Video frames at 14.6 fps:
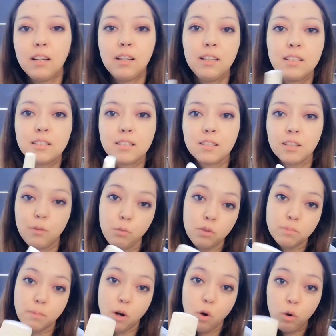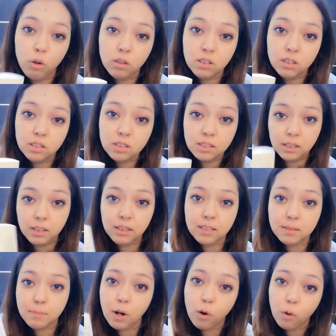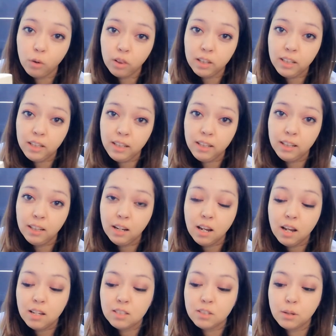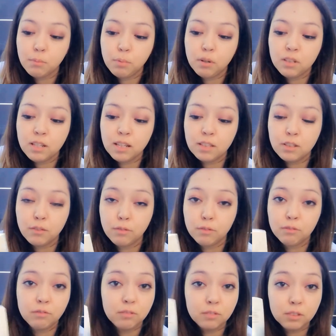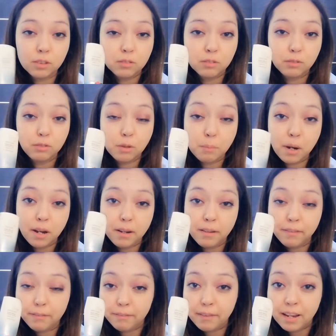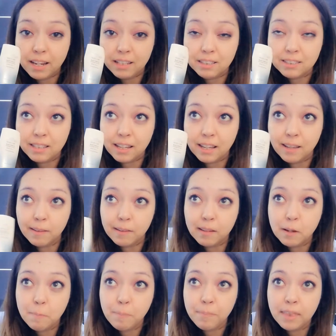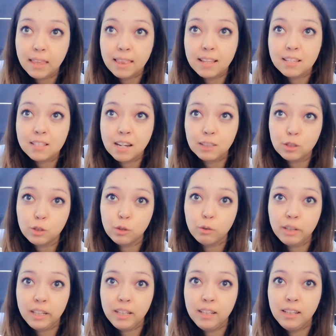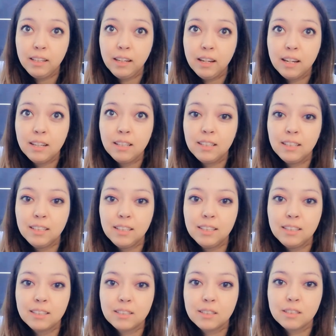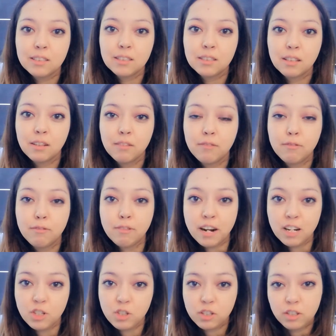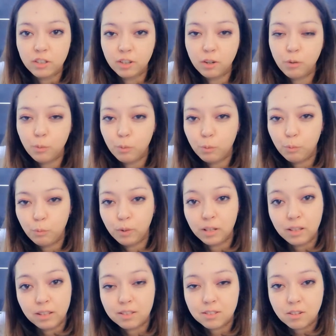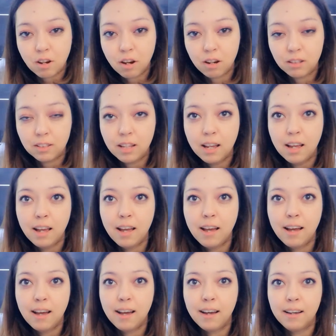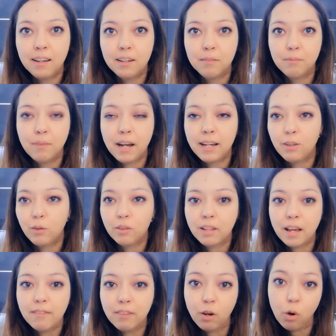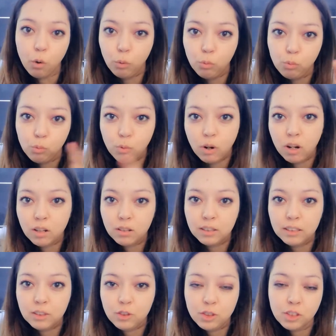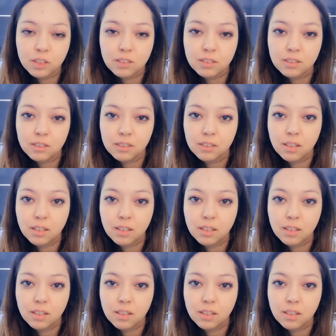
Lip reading: it was my oldest, it's my only sun protector for my face, and this category is fresh, you know, when this is gone. I don't have an old one, it's just